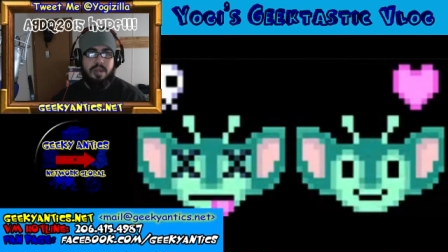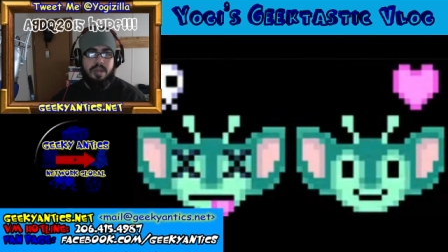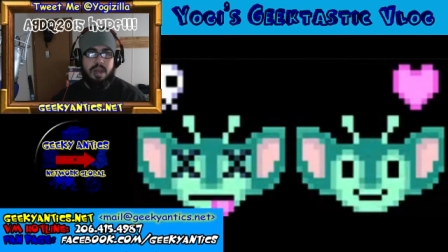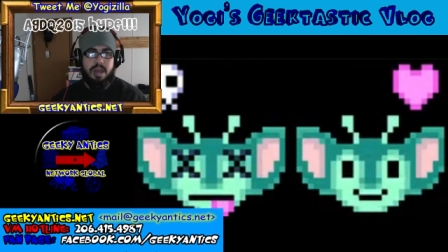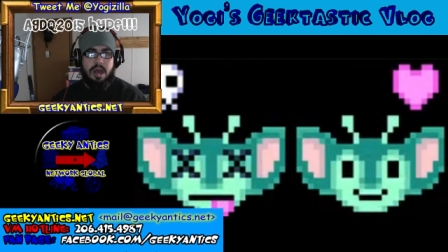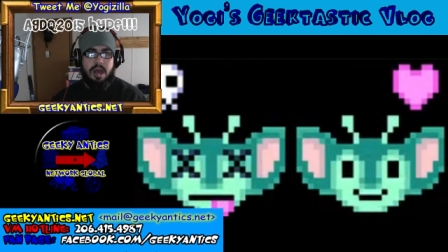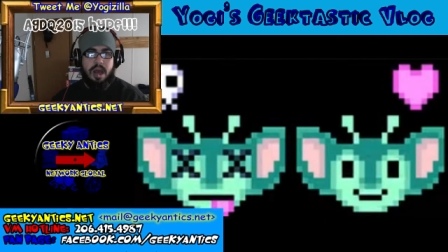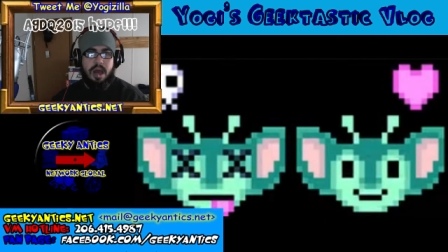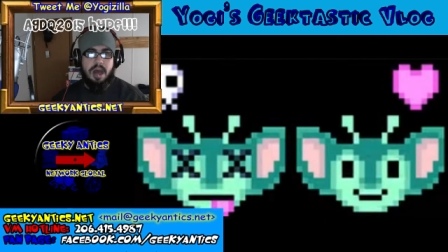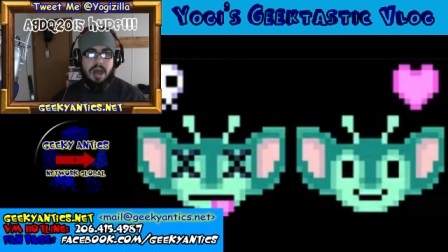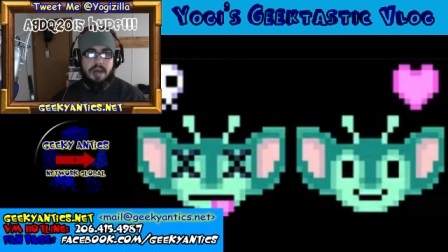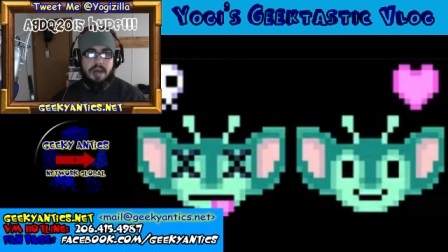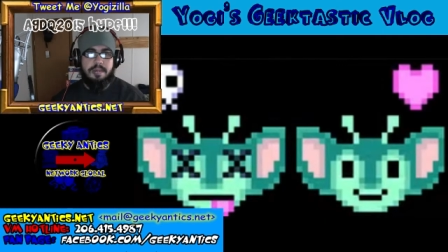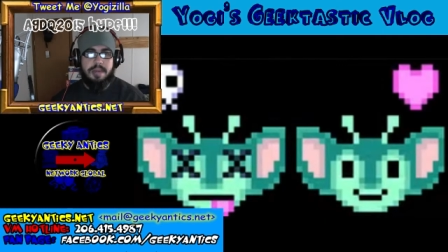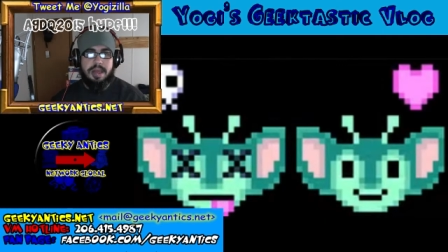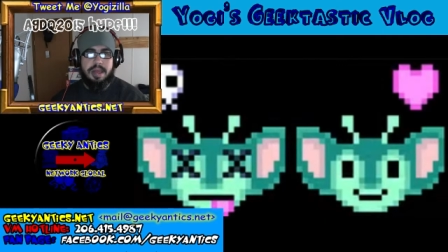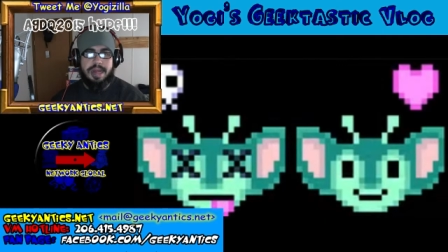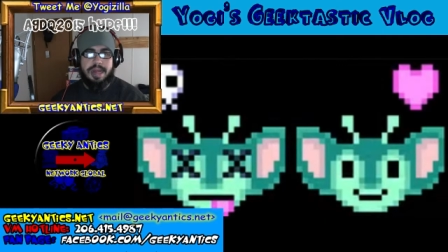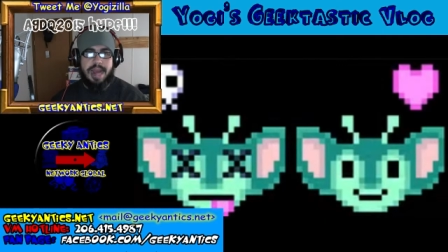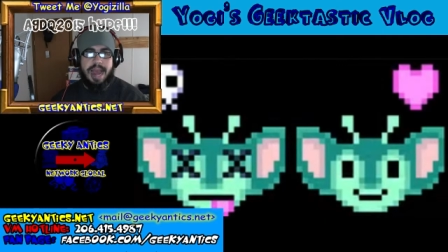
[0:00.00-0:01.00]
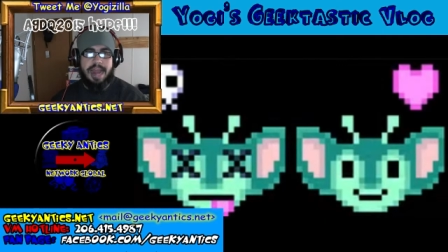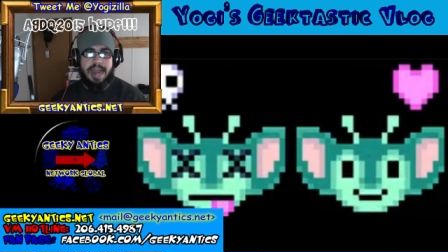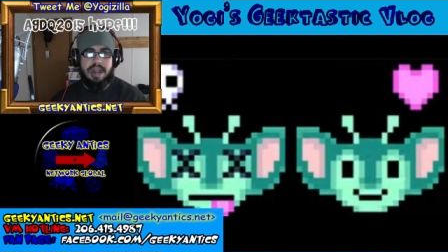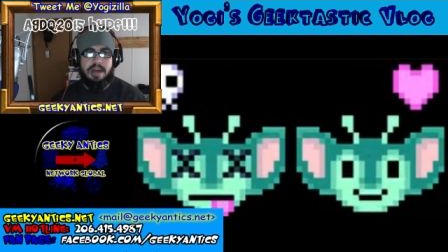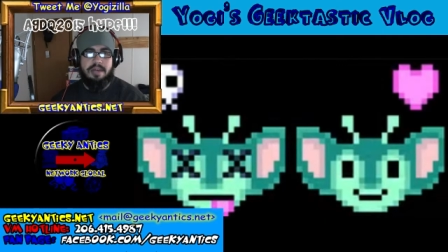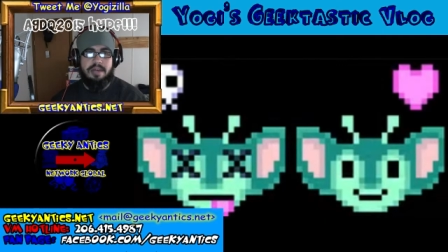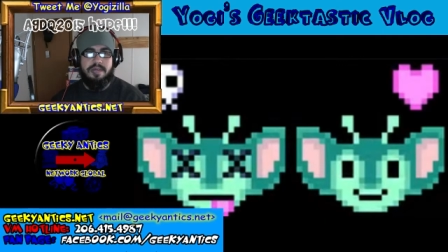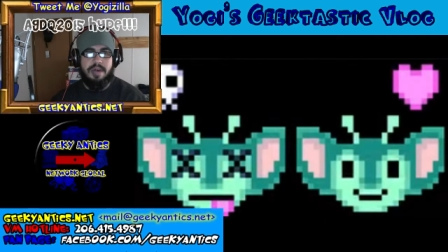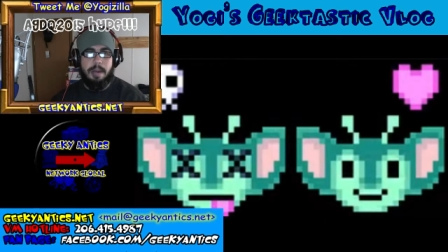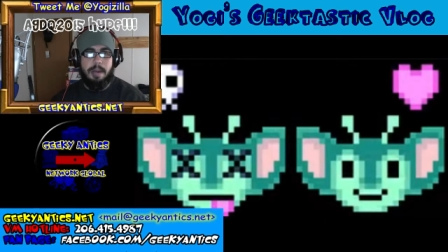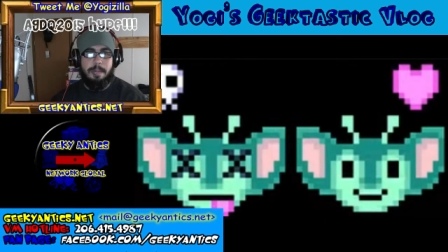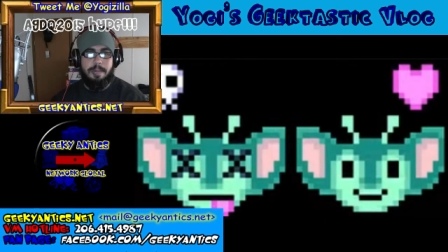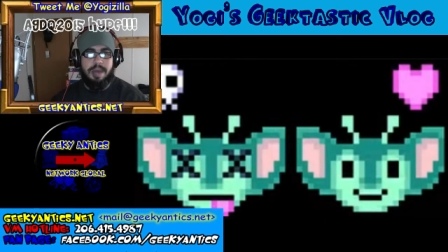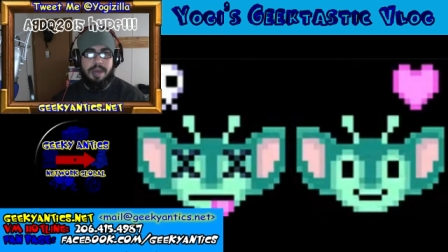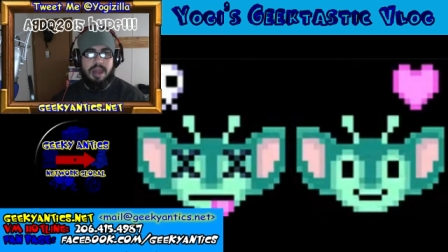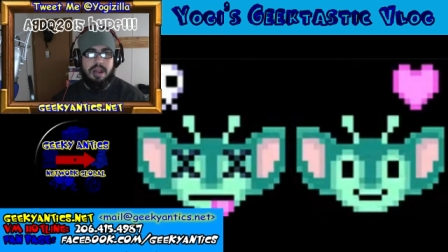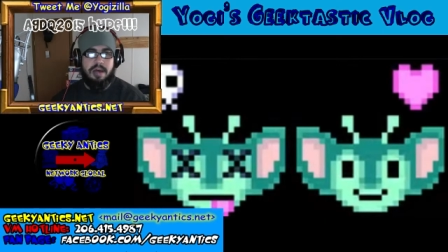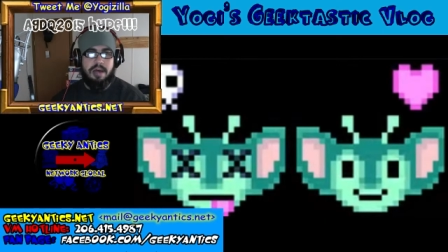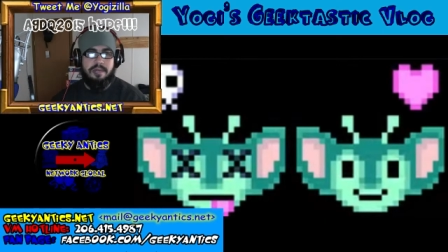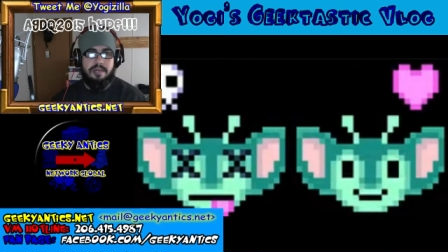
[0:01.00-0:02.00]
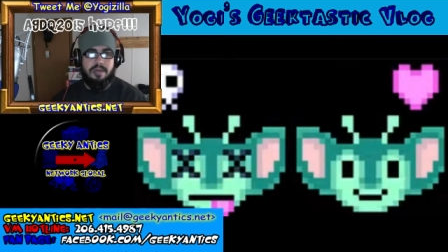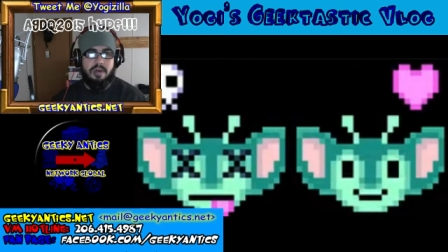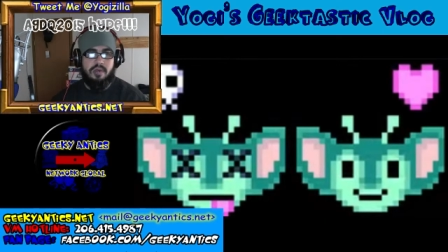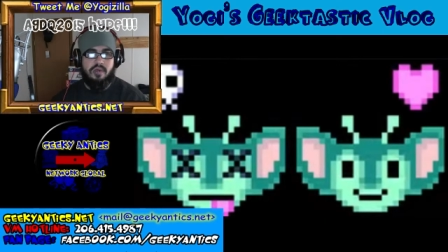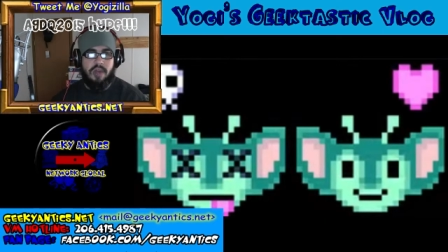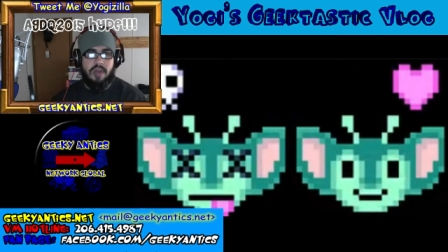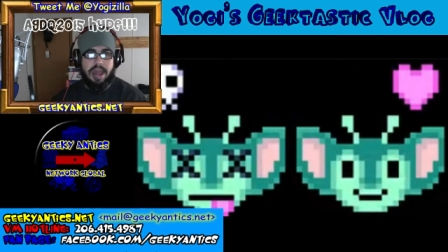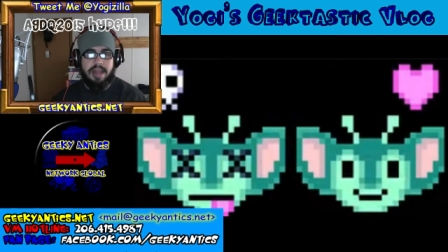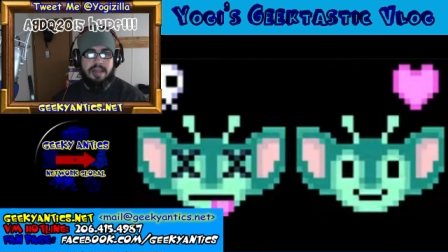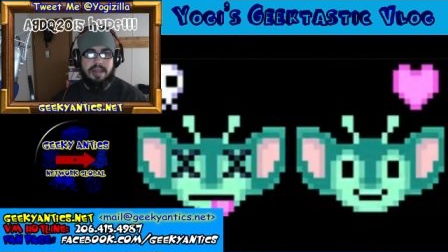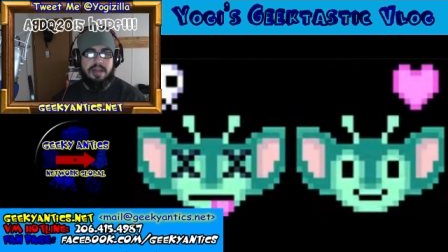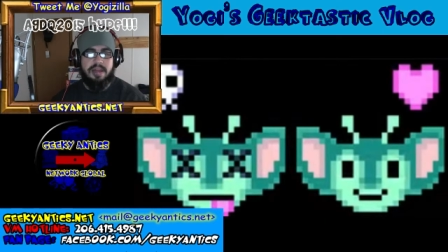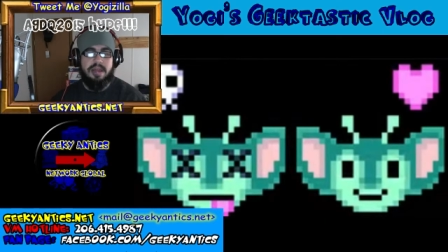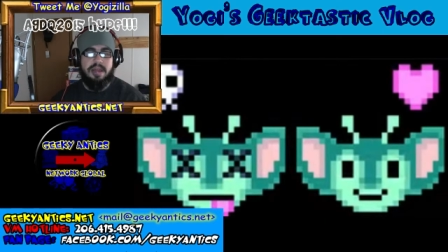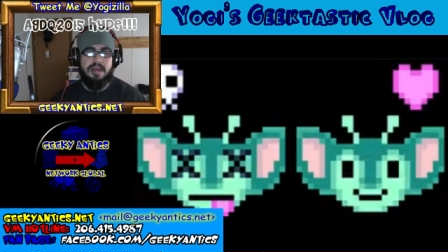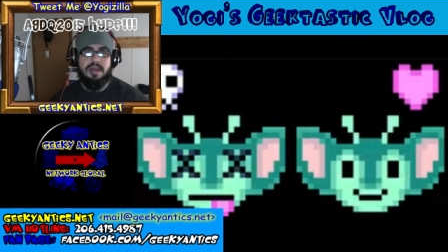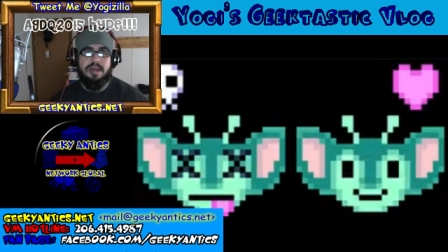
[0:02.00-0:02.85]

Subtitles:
It's kind of a bit of a rant